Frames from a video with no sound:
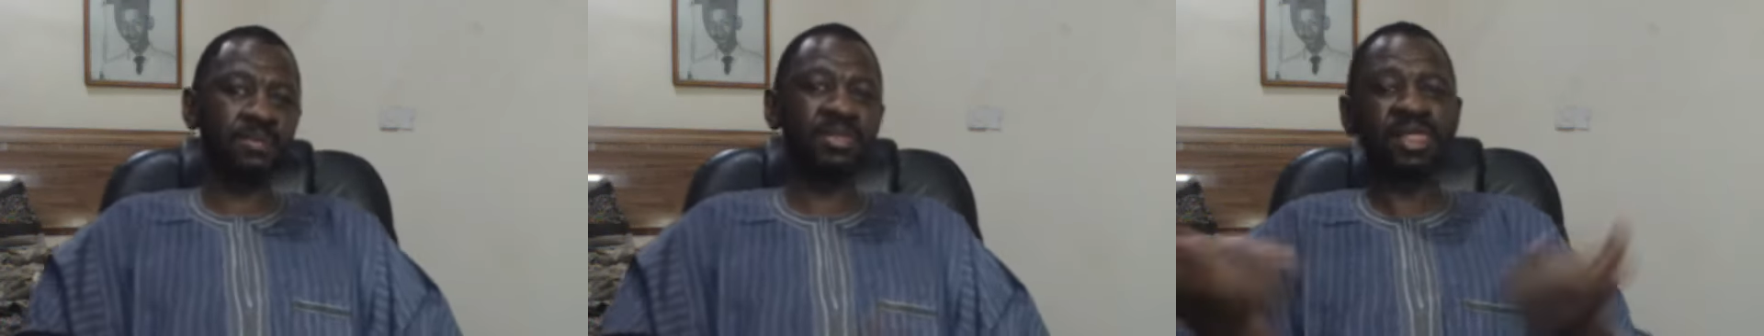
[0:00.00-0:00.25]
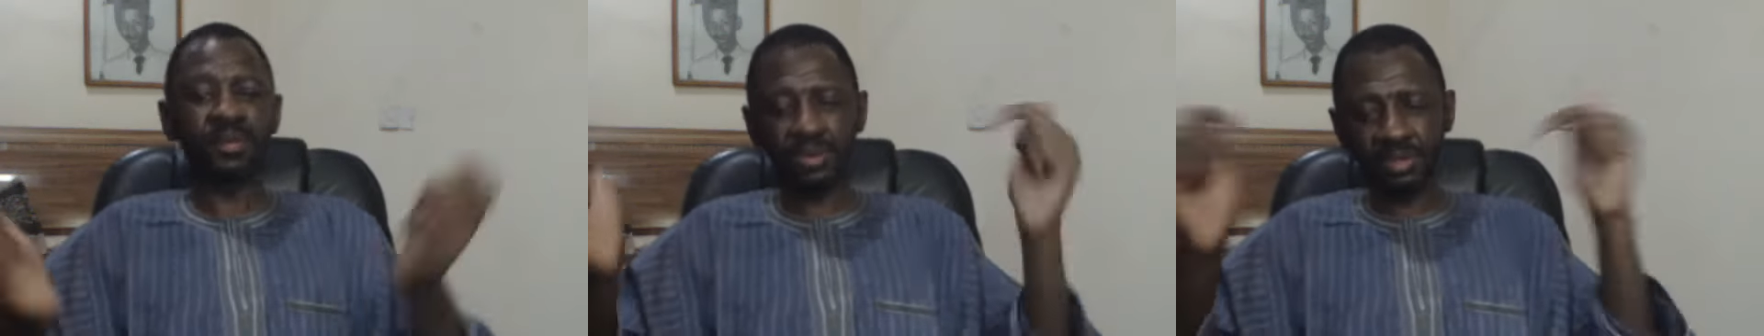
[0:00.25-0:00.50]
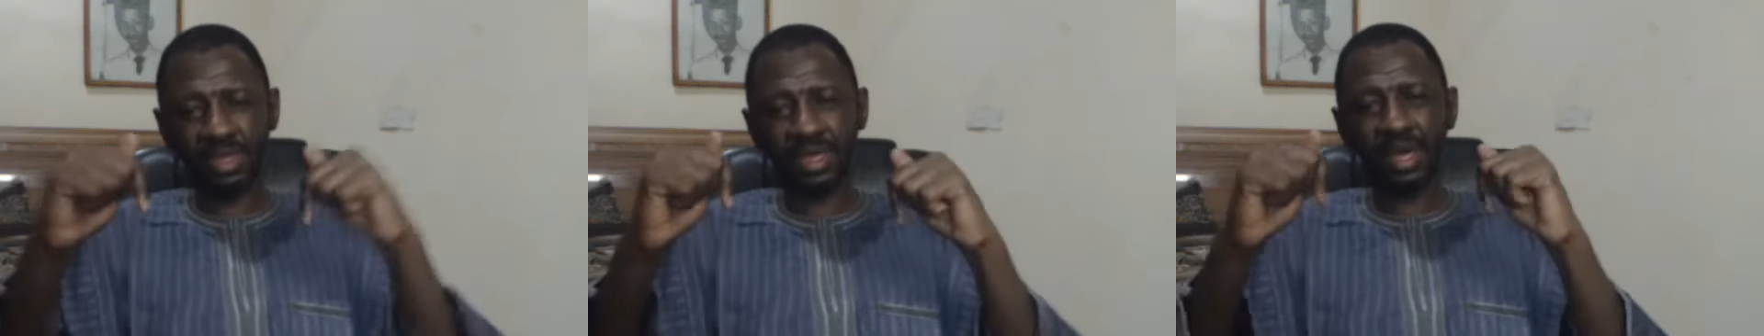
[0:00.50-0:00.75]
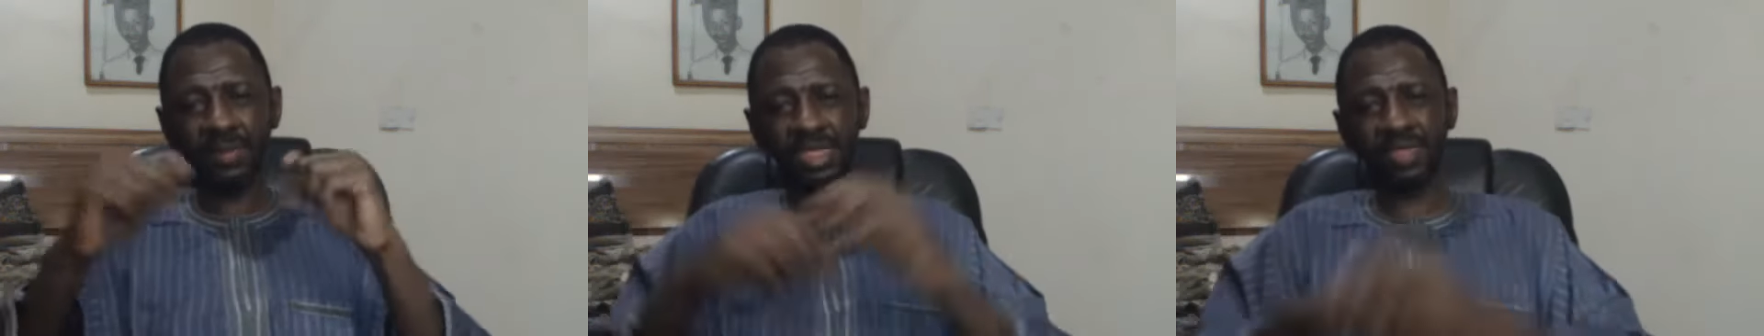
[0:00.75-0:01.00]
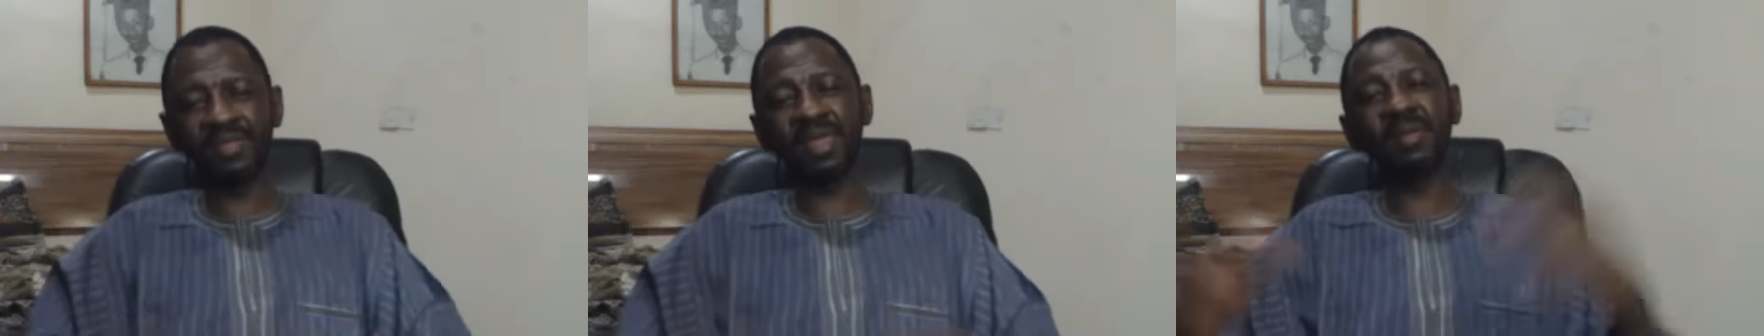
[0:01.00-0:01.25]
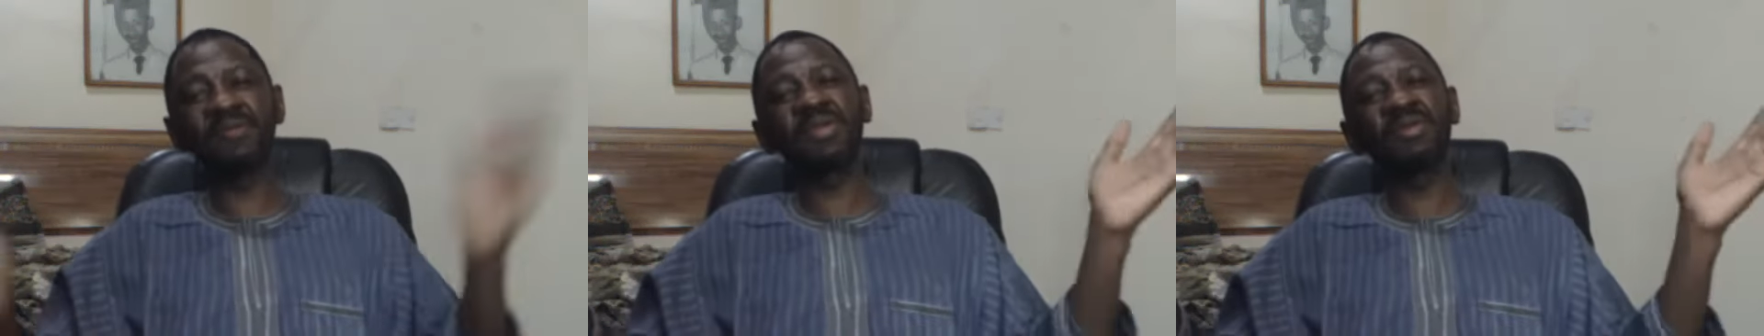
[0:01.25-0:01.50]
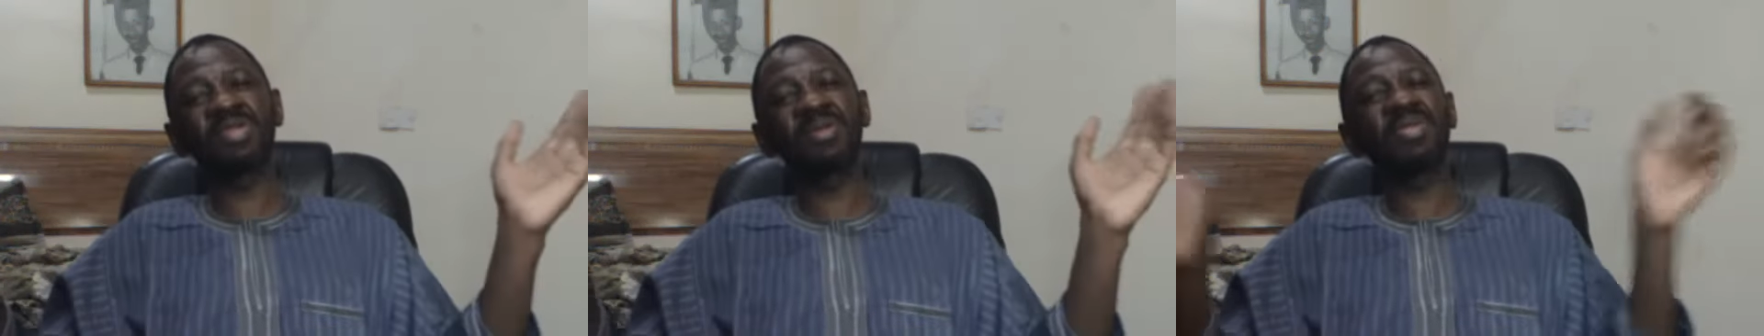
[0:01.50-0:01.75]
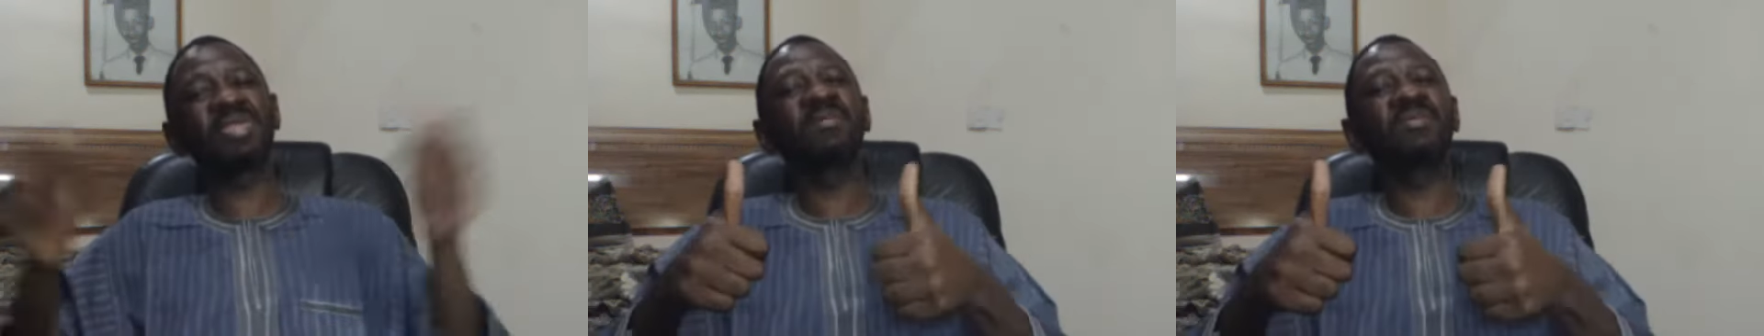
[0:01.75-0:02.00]
Please let me know in the comments. If you like my videos,
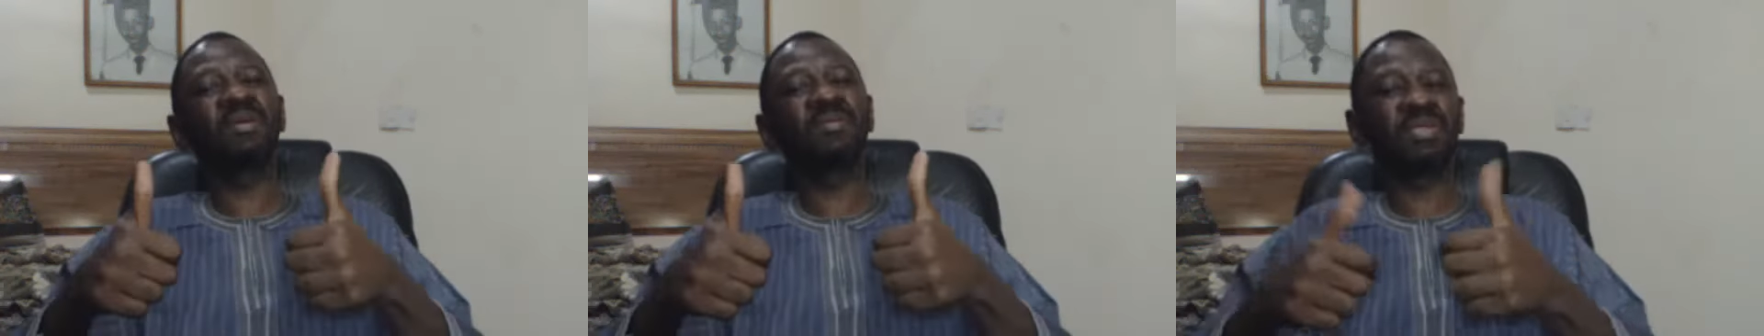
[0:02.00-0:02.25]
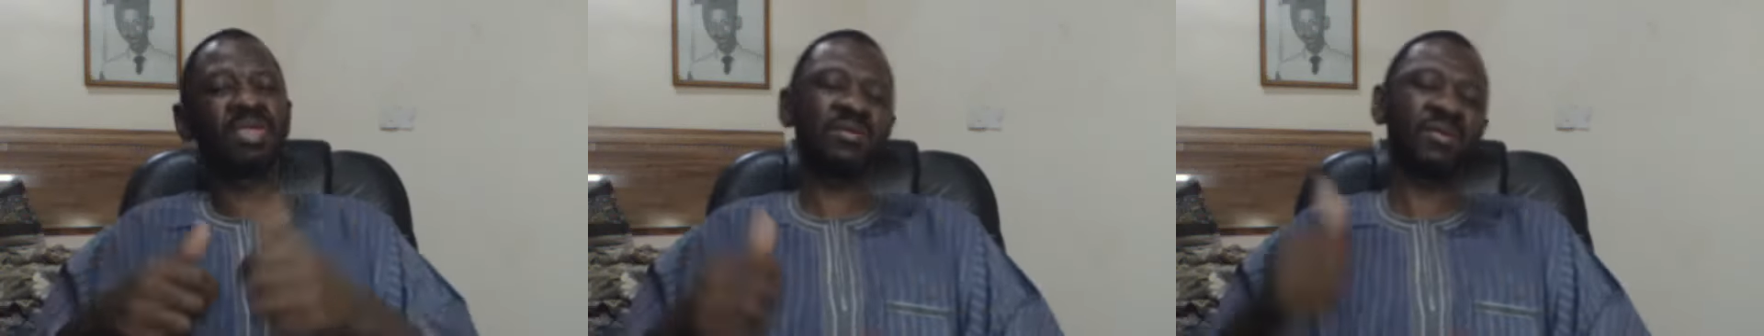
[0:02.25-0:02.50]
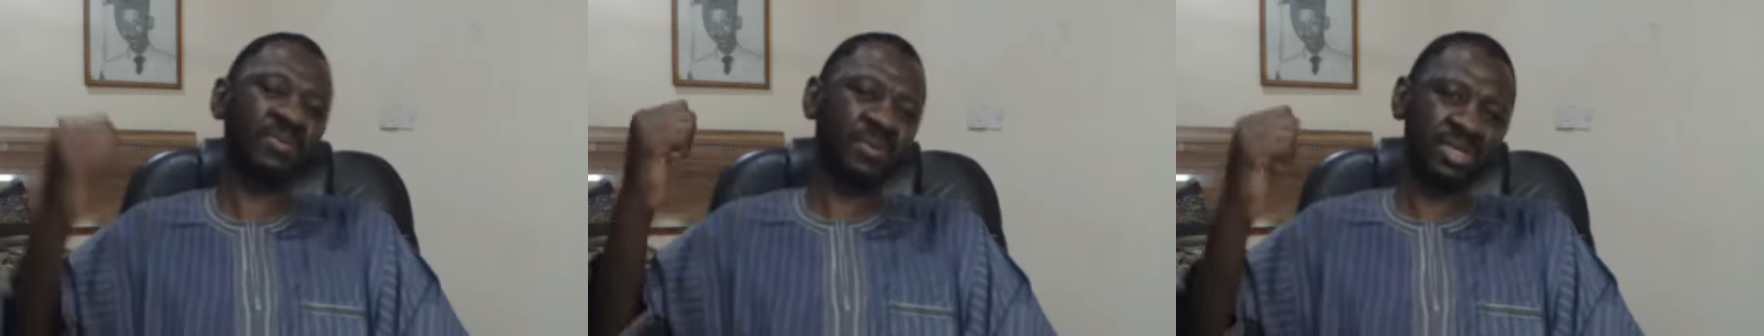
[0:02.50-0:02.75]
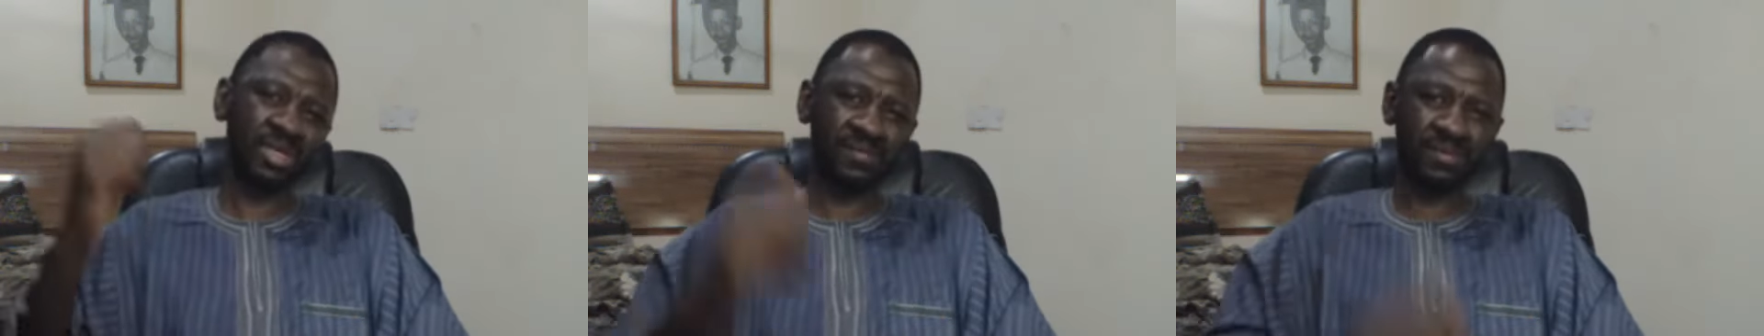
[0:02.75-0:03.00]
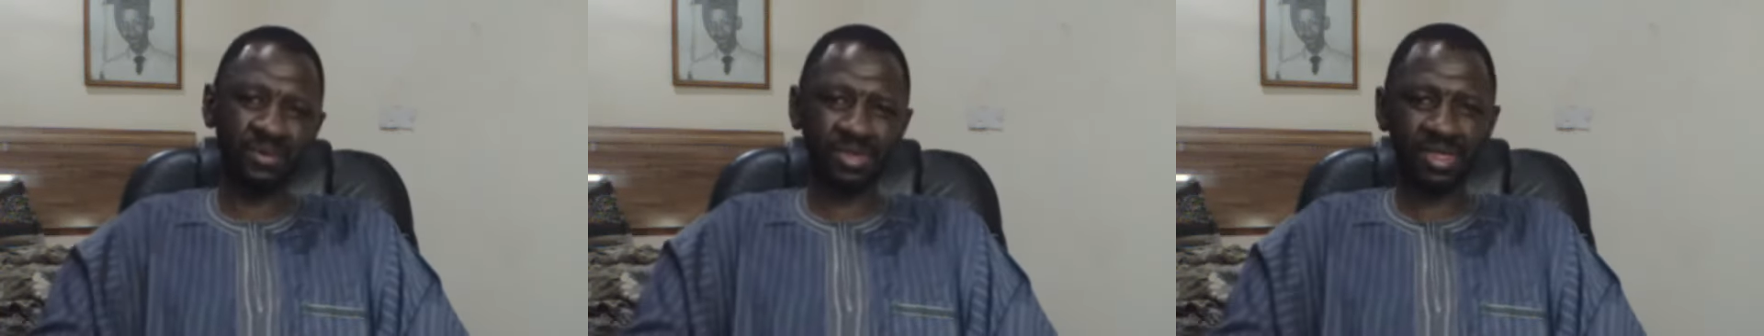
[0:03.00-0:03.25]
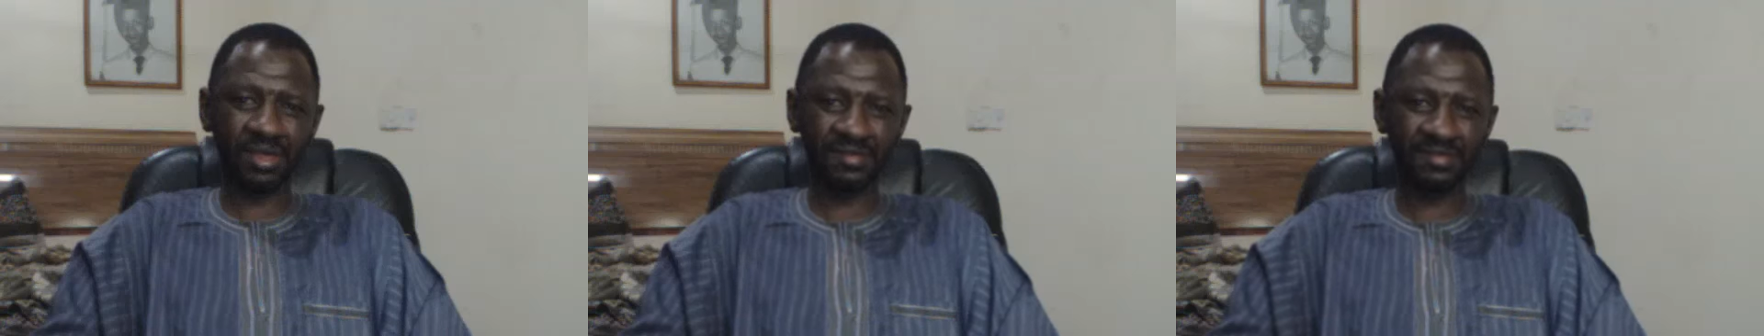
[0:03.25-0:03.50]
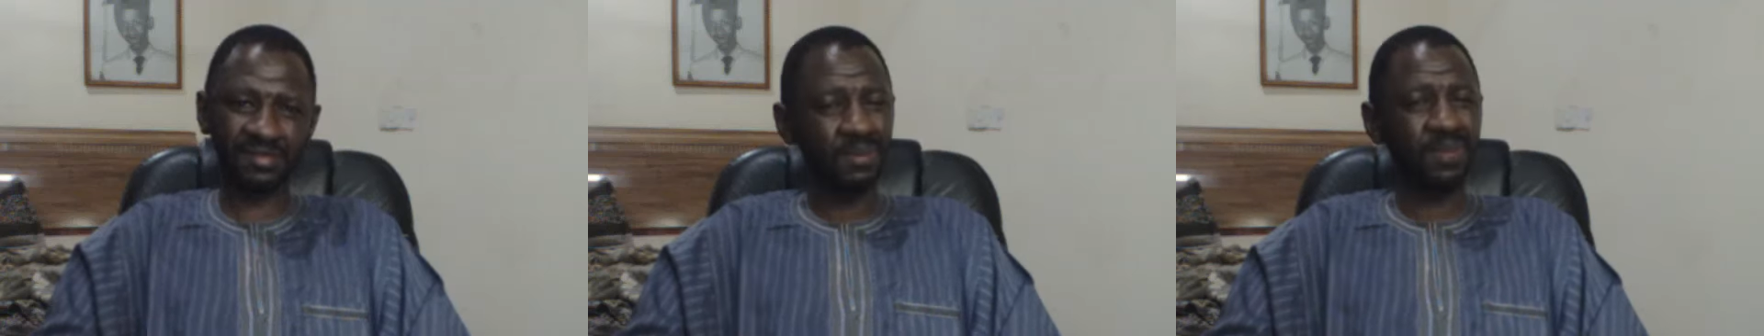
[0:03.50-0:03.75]
give a thumbs up and subscribe to my channel for more stuff.